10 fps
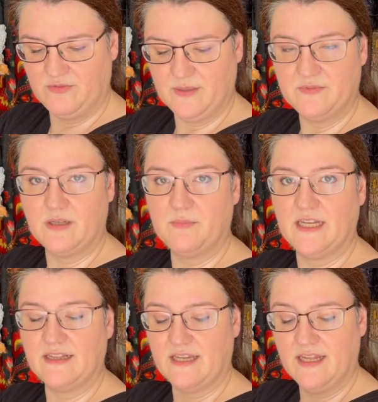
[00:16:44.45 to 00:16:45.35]
flipped up
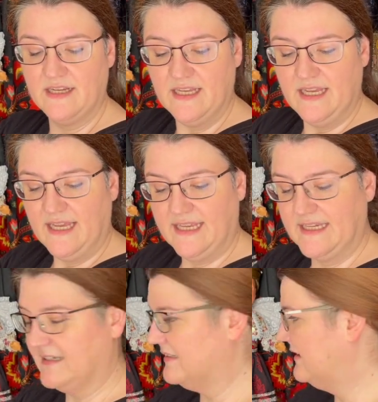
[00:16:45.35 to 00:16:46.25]
like that. And